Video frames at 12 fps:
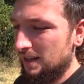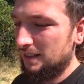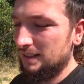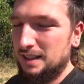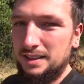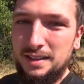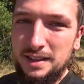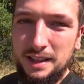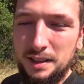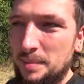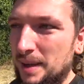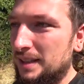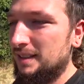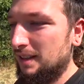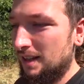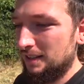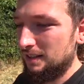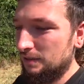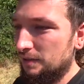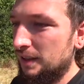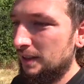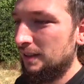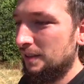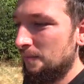because that's how you get the best slice of
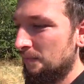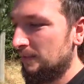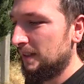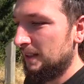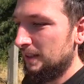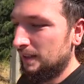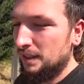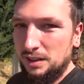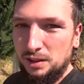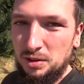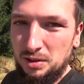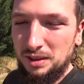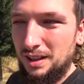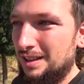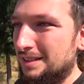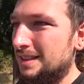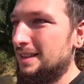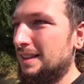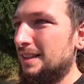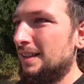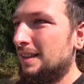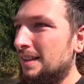local life, isn't it?